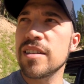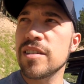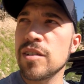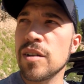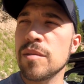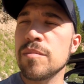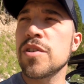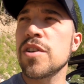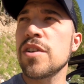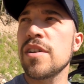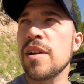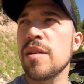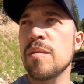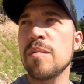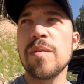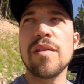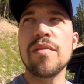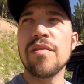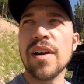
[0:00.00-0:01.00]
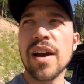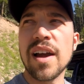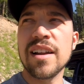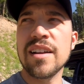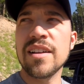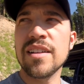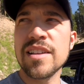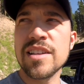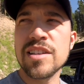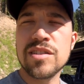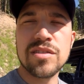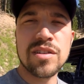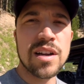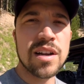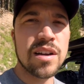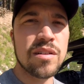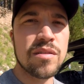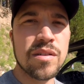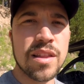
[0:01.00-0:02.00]
So I'm sure he would be fine on this
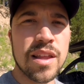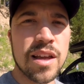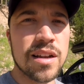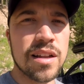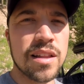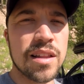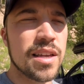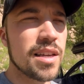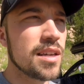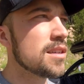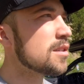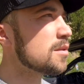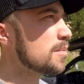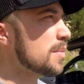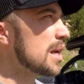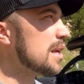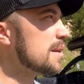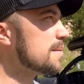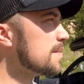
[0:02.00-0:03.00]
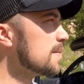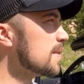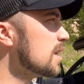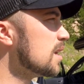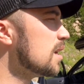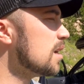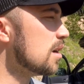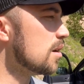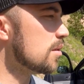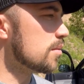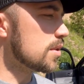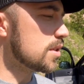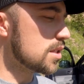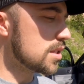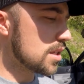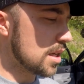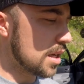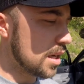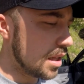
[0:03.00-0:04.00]
trail without a leash, but we're
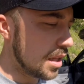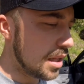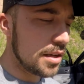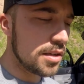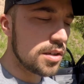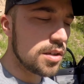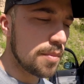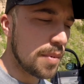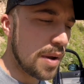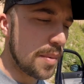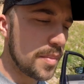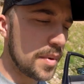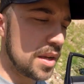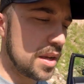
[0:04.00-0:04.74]
just going to leash him up